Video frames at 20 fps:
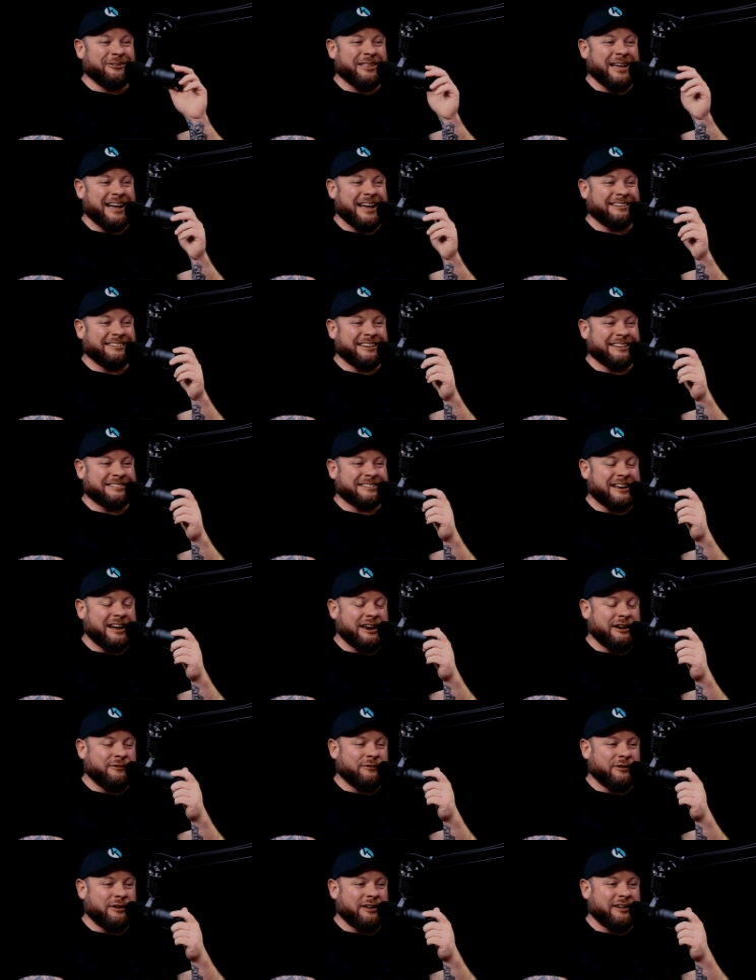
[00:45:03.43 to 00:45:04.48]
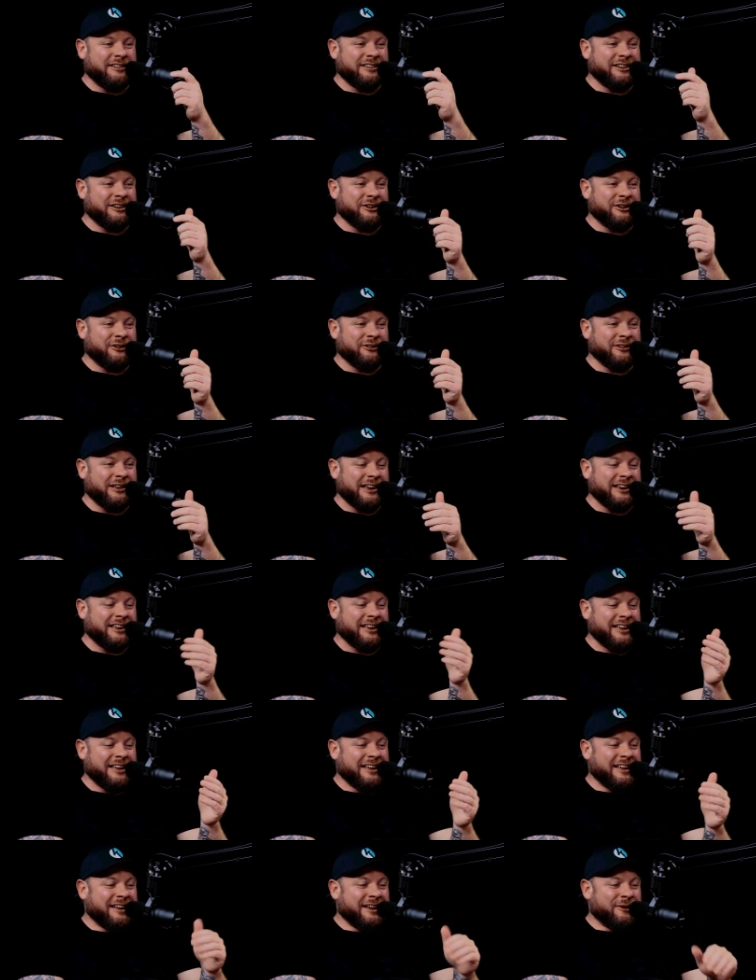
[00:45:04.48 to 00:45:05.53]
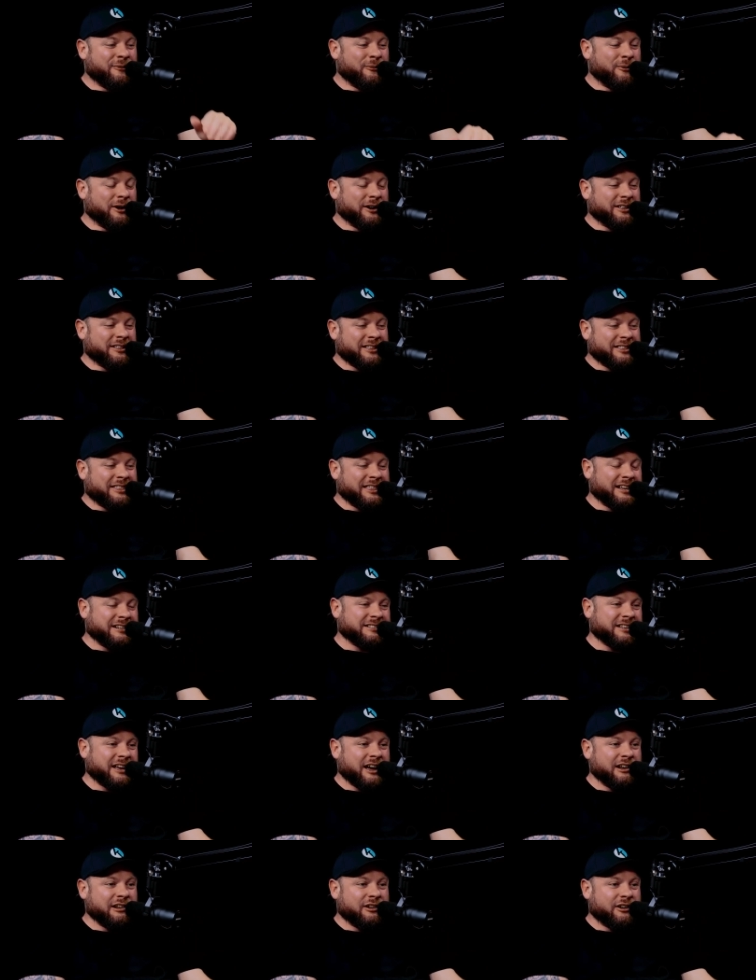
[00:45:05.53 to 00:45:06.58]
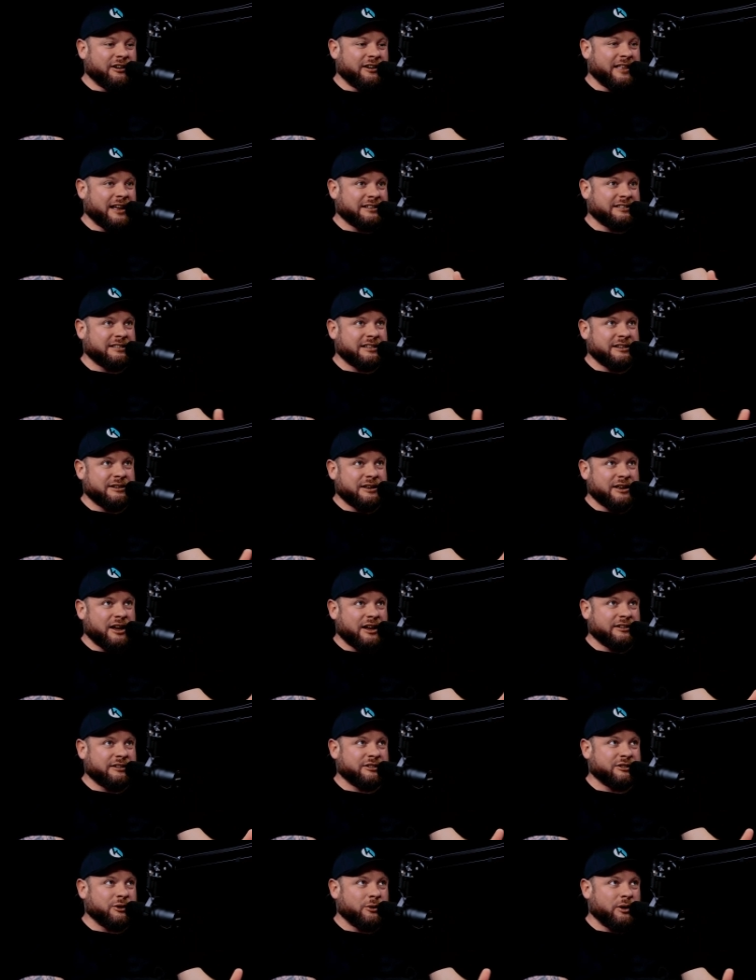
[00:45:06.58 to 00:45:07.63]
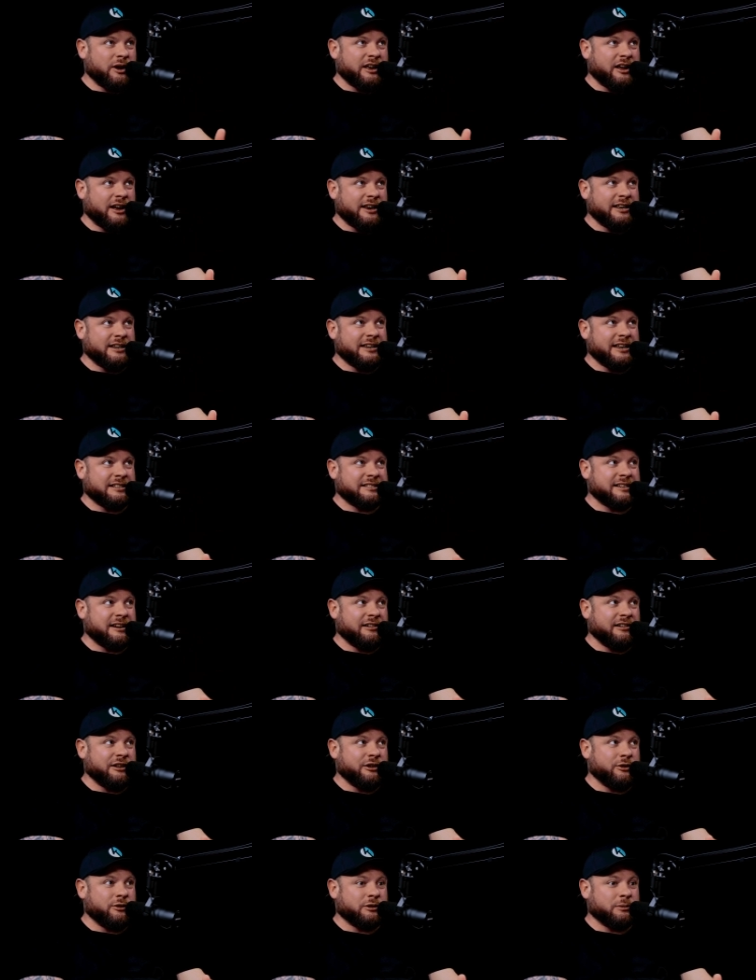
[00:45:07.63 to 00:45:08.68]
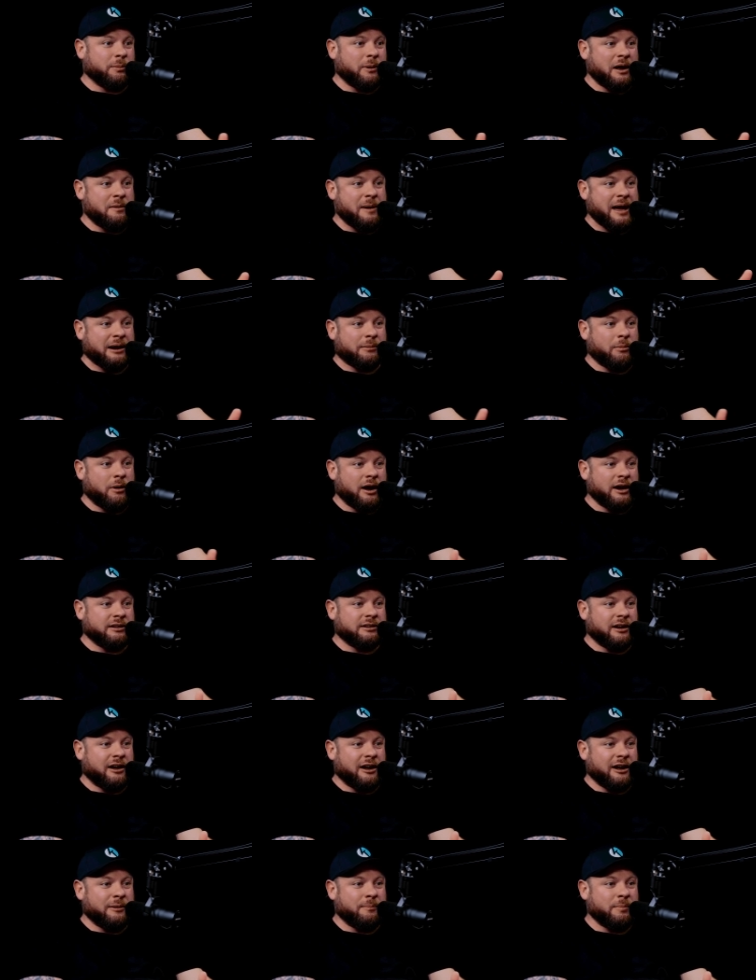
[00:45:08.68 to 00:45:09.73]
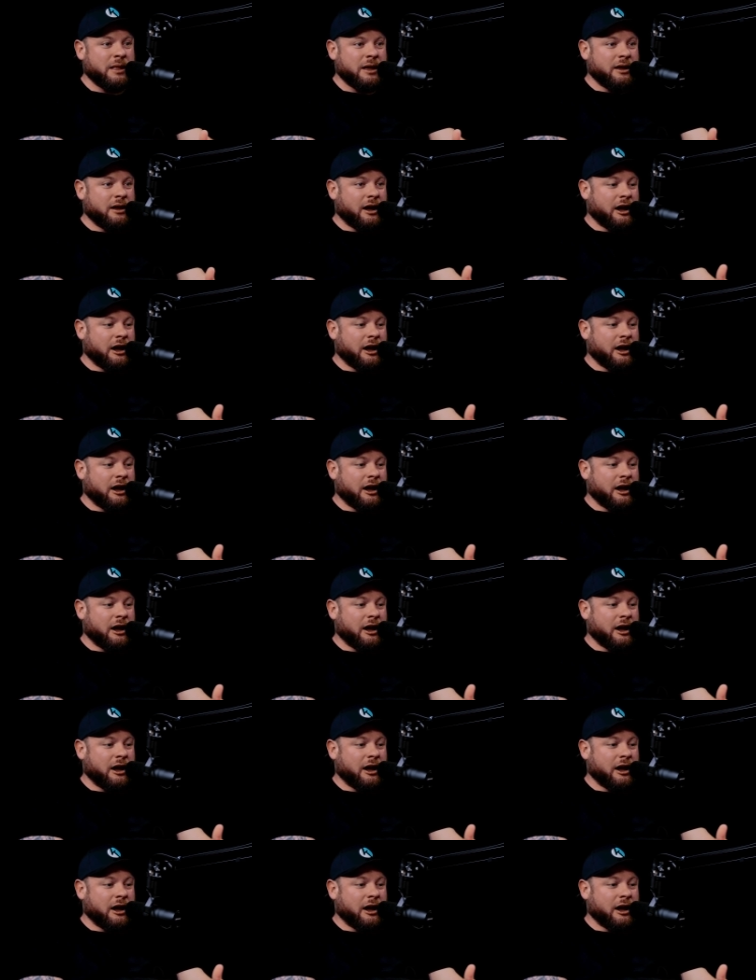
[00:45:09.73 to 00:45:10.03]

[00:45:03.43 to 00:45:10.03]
that that's kind of a you know like one of the things I learned. That's so I, I didn't necessarily do it to buy back my time.